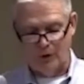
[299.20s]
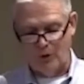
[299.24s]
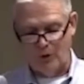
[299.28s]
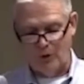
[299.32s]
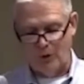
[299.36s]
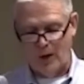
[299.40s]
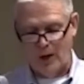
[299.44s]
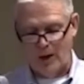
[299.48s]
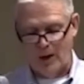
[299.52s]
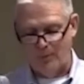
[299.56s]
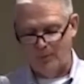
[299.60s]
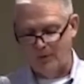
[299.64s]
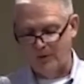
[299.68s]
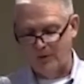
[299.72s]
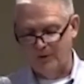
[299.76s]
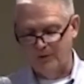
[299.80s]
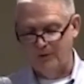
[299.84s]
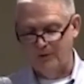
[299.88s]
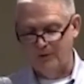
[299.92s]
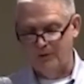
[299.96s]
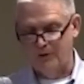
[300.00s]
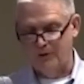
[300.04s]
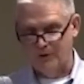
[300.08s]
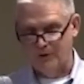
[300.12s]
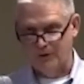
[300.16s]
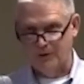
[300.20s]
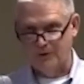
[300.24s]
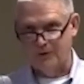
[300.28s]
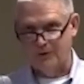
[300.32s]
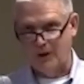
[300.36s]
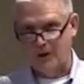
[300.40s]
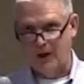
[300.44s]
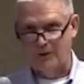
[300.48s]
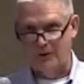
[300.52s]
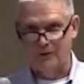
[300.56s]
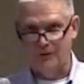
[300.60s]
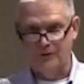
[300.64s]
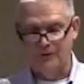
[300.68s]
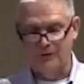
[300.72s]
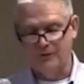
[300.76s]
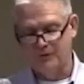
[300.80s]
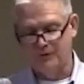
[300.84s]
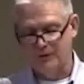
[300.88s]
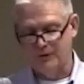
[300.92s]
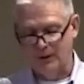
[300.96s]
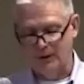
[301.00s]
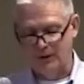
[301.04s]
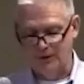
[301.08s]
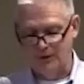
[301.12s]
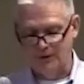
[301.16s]
your cooperative for
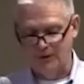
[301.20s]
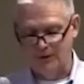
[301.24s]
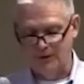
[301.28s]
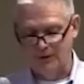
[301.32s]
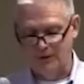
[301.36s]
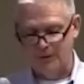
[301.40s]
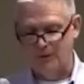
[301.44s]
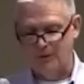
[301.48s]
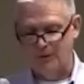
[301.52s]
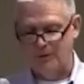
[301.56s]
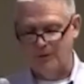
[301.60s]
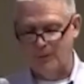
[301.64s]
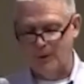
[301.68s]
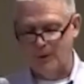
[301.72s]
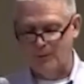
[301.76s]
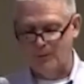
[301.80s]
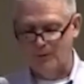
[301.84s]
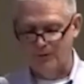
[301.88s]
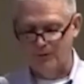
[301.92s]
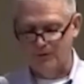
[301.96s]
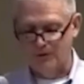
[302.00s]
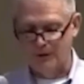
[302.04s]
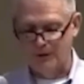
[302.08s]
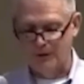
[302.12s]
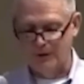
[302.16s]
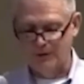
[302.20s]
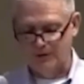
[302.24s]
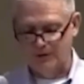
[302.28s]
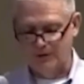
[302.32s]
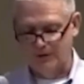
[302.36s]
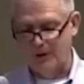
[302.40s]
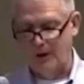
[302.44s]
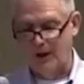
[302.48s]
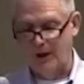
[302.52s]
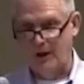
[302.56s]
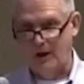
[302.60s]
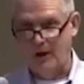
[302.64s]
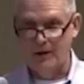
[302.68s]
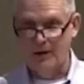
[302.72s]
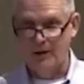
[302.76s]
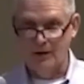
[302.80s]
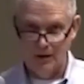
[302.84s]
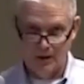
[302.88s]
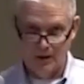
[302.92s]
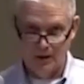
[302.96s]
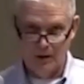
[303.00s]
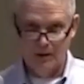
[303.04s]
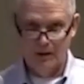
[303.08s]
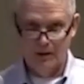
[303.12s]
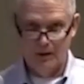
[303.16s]
success and to serve the members' needs
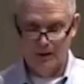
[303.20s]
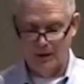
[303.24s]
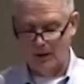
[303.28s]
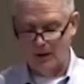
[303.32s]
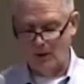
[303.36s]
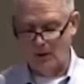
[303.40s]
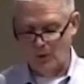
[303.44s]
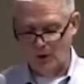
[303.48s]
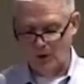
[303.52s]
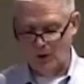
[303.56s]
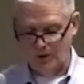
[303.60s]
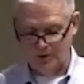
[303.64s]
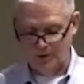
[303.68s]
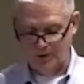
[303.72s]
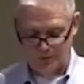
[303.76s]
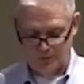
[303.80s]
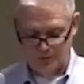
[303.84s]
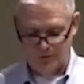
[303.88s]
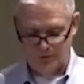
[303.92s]
today and well